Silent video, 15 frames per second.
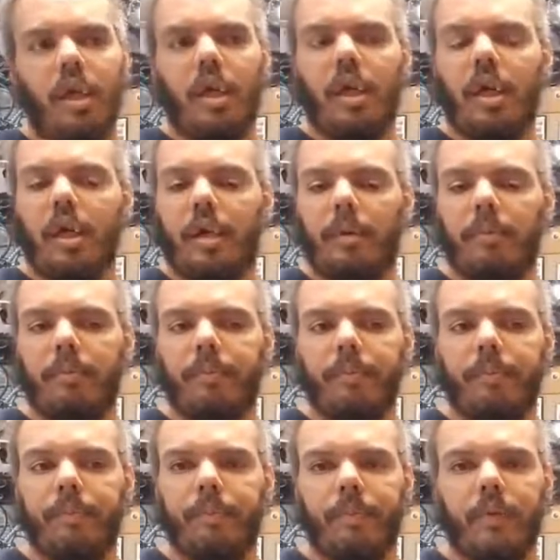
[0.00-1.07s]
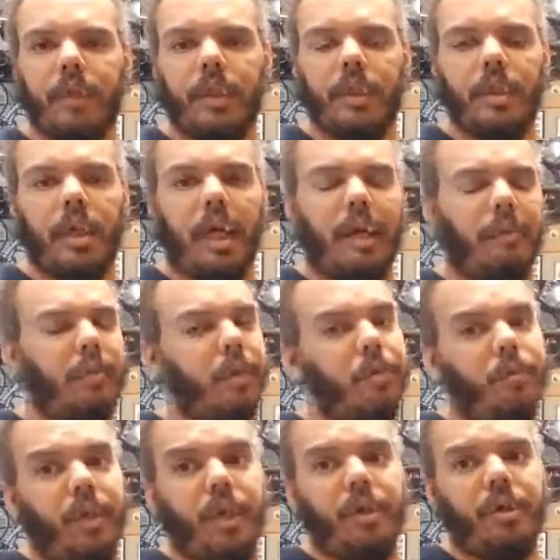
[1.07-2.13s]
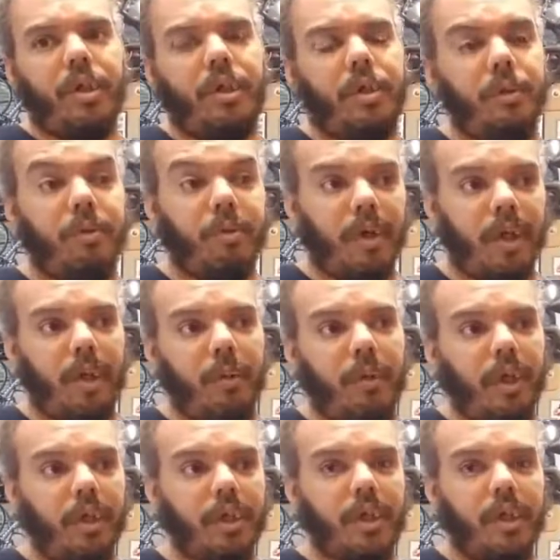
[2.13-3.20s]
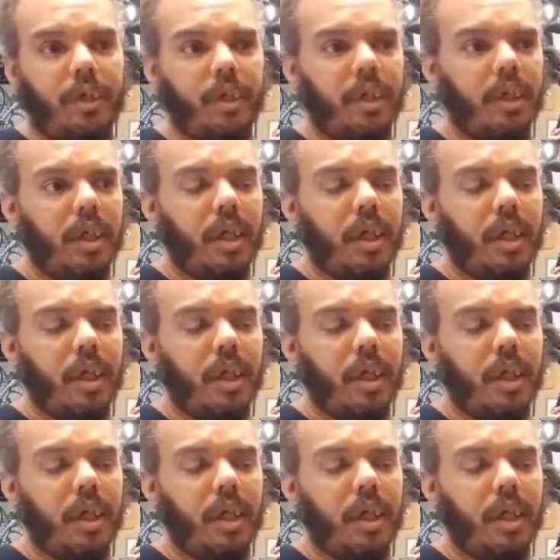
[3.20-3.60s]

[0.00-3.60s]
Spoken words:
I have two videos that do very well still.